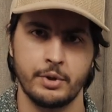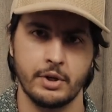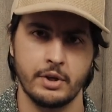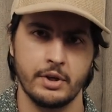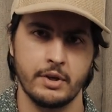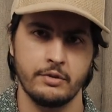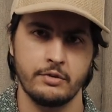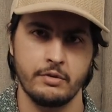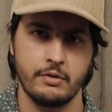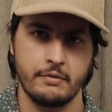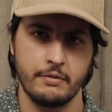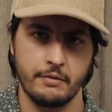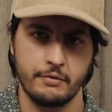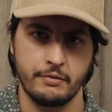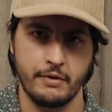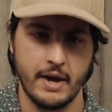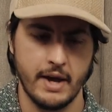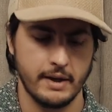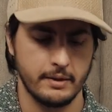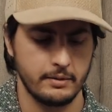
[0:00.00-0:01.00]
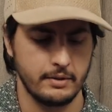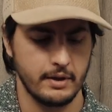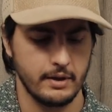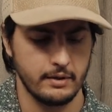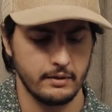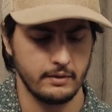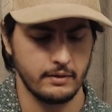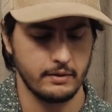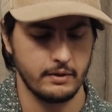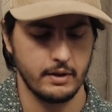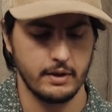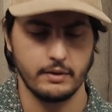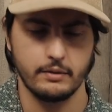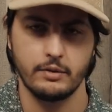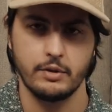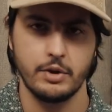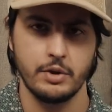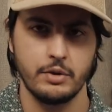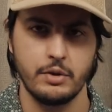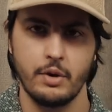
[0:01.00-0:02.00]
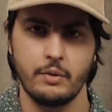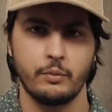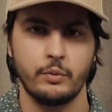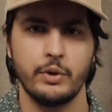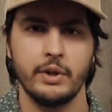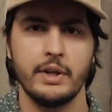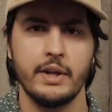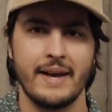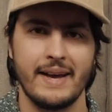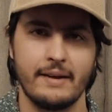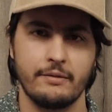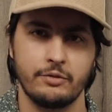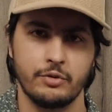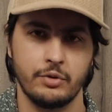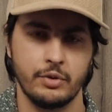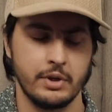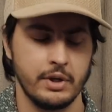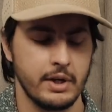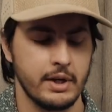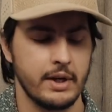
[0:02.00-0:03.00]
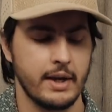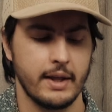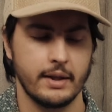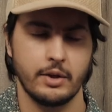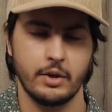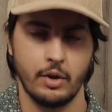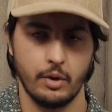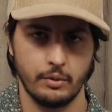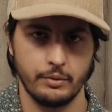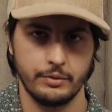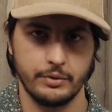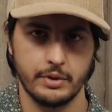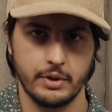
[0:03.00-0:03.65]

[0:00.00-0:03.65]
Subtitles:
percussive effect than you don't really have to hear that note.